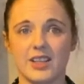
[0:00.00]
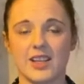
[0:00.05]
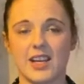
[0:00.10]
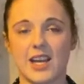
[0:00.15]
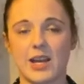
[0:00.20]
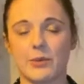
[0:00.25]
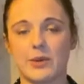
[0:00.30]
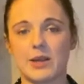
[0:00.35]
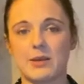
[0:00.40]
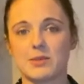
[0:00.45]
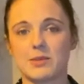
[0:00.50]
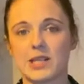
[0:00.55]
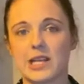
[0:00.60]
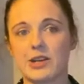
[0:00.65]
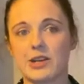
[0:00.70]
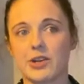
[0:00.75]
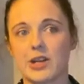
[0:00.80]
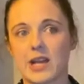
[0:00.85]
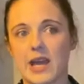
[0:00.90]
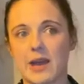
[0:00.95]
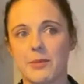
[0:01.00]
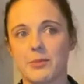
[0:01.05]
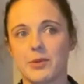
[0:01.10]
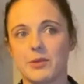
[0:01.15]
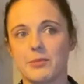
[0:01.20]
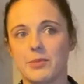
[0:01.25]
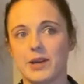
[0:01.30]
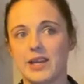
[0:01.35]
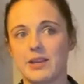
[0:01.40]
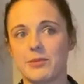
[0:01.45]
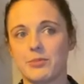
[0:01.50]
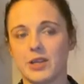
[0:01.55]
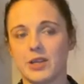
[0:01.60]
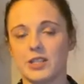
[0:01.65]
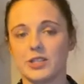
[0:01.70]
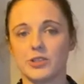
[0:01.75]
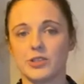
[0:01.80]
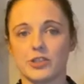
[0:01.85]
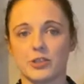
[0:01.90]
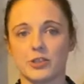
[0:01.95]
A website or an app, in my
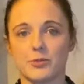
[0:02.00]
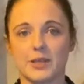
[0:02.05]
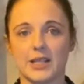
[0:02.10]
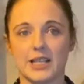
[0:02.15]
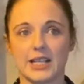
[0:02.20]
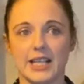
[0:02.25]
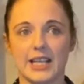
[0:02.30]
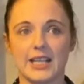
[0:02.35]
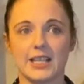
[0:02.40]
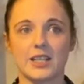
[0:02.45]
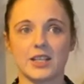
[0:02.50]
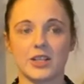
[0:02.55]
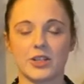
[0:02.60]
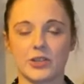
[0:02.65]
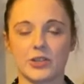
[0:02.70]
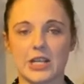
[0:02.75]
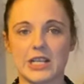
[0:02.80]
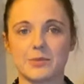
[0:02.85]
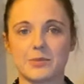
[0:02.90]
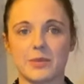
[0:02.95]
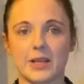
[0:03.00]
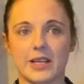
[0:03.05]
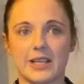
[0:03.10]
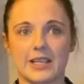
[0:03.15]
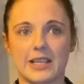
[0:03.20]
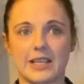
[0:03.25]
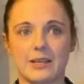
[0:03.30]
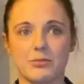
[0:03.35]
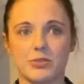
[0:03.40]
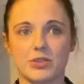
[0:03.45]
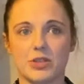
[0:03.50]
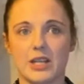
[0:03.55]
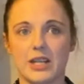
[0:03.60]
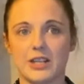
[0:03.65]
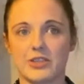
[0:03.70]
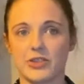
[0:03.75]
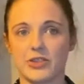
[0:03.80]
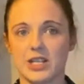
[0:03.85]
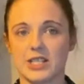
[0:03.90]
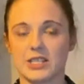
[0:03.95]
opinion, should be clean, crisp and keeps you
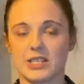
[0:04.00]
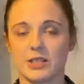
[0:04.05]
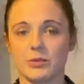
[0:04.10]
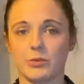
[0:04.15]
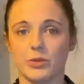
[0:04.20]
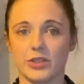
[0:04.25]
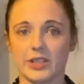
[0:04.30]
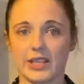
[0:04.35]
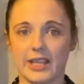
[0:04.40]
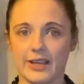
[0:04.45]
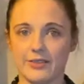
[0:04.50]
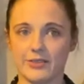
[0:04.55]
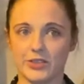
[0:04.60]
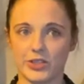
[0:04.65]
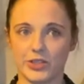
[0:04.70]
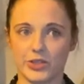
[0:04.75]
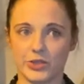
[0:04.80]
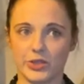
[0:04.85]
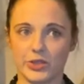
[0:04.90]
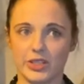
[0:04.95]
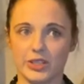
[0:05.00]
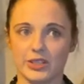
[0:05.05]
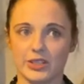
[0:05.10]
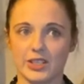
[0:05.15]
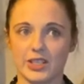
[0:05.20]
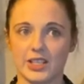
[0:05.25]
interested in what they have to show you.